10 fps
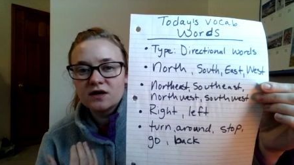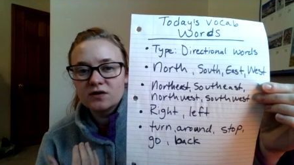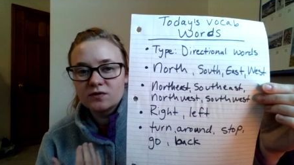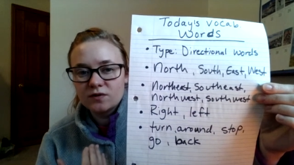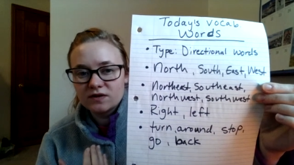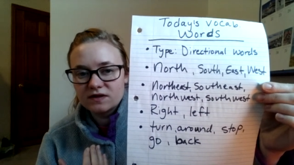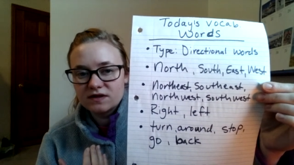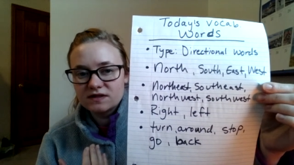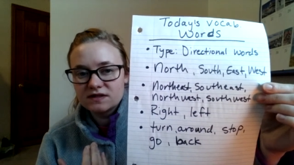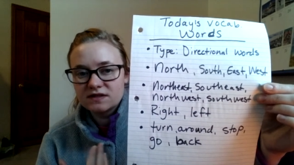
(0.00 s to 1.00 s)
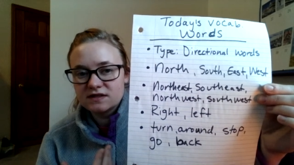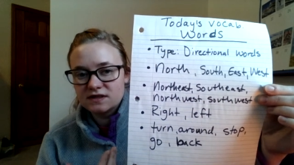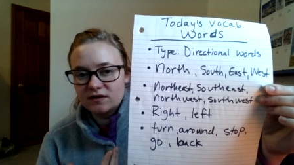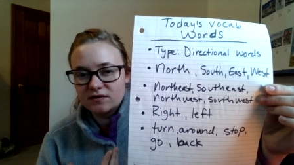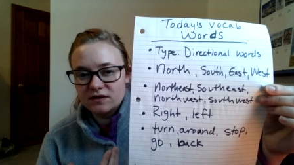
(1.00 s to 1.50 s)
northeast,
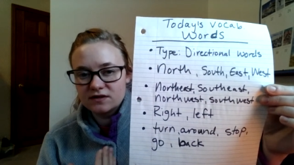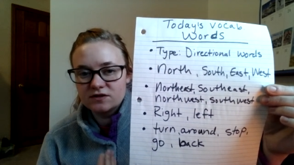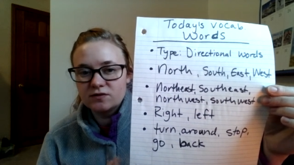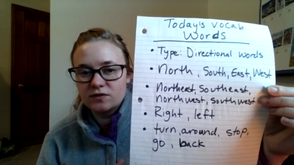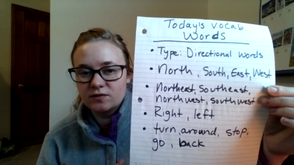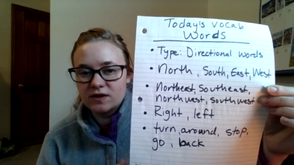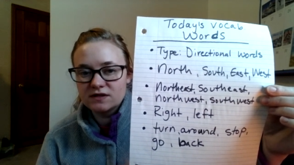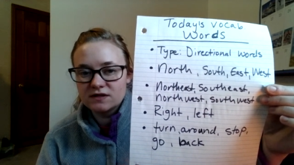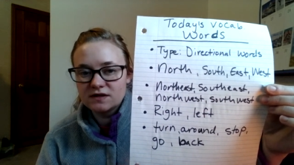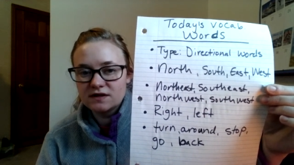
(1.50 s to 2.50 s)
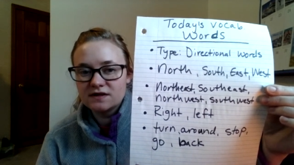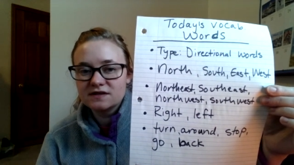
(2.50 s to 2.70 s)
southeast, northwest,